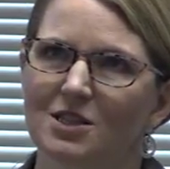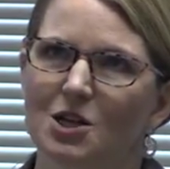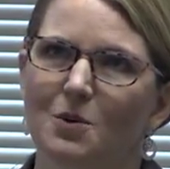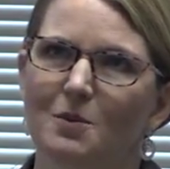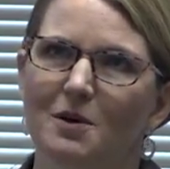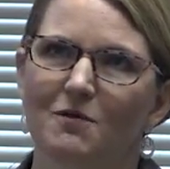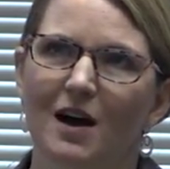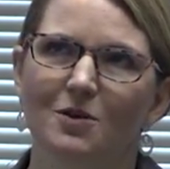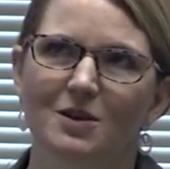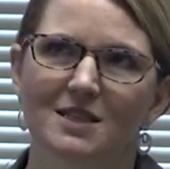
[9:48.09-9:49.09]
So what we
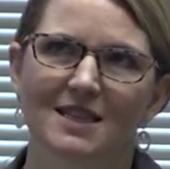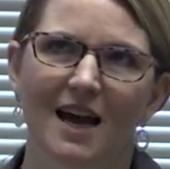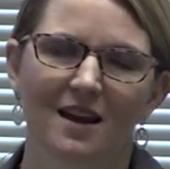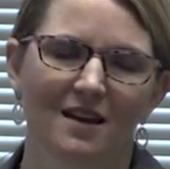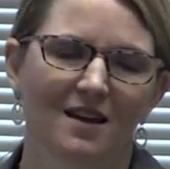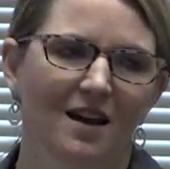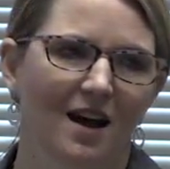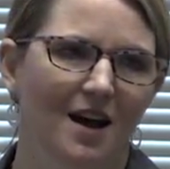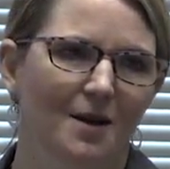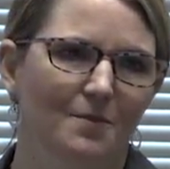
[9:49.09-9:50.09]
found is that
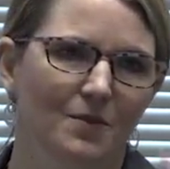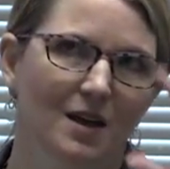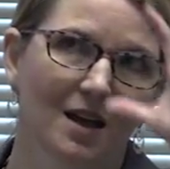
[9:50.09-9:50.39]
um,